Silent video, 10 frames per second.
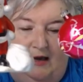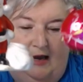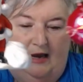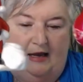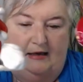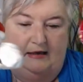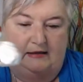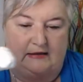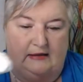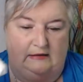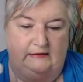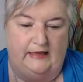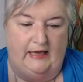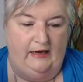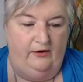and it's the
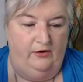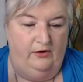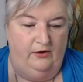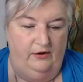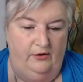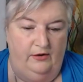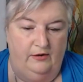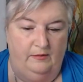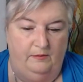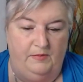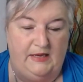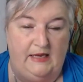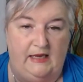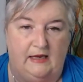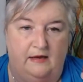letter
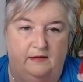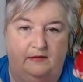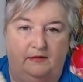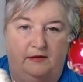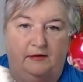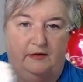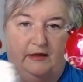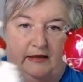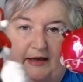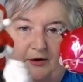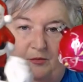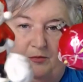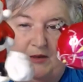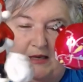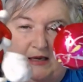B, if
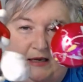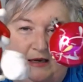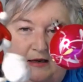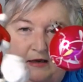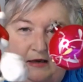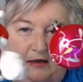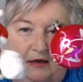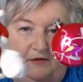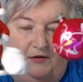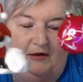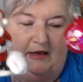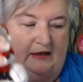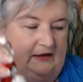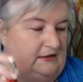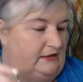you'd
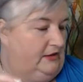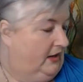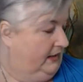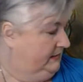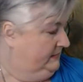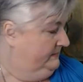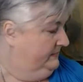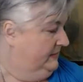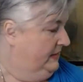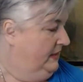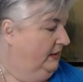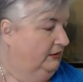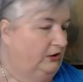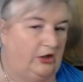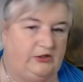like this lot.
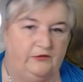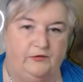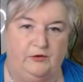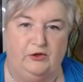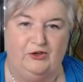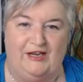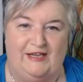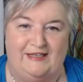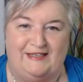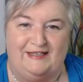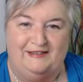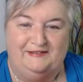Lot of goodies.